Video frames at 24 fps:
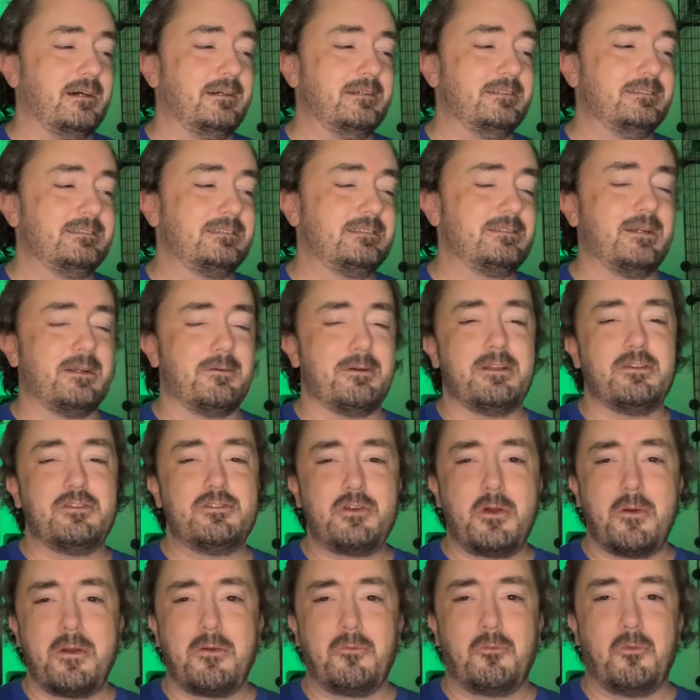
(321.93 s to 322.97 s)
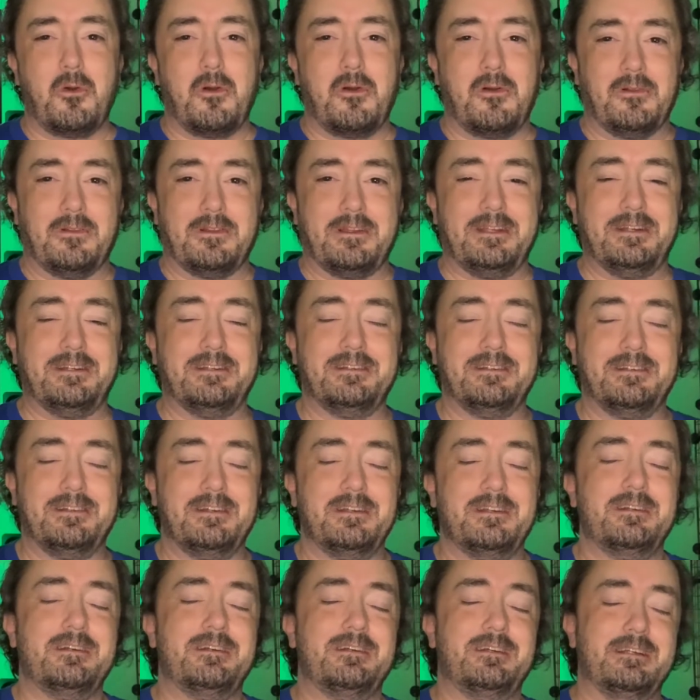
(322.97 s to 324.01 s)
So anyway, Joanne Worley
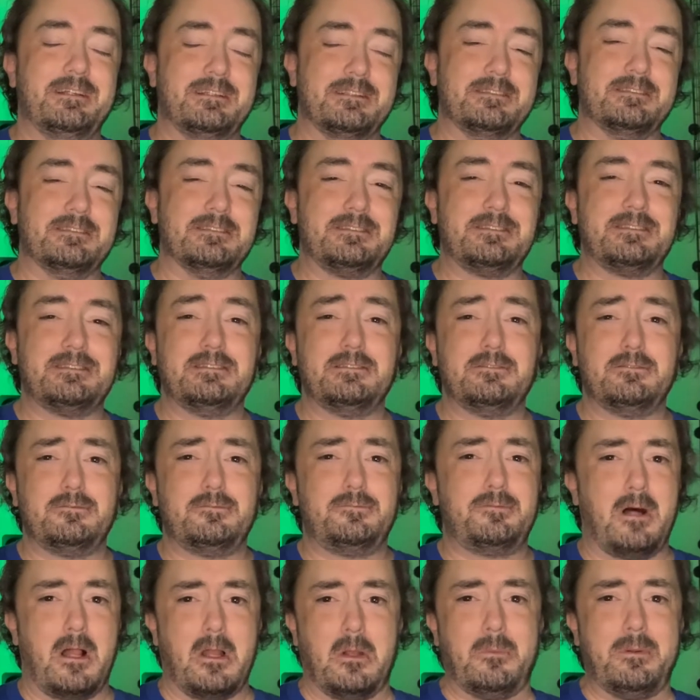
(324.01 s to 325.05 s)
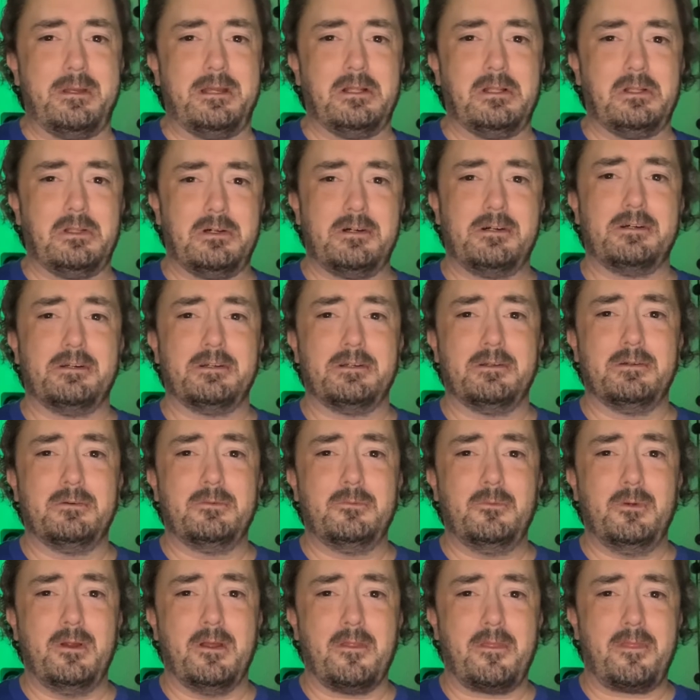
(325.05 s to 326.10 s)
is following along
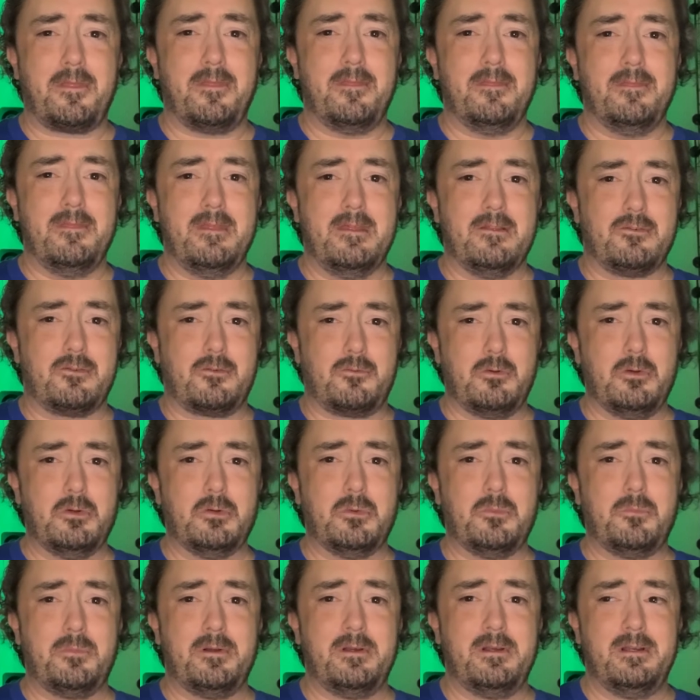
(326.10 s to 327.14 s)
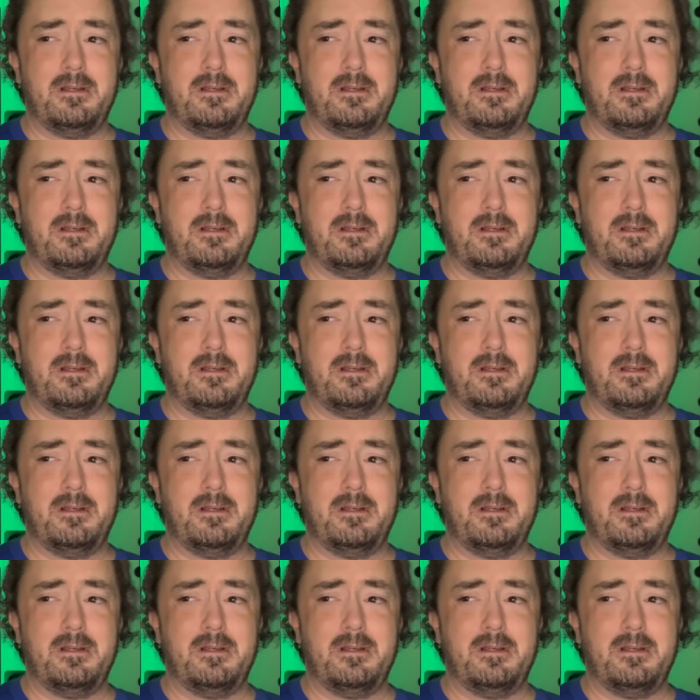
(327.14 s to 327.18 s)
with this group.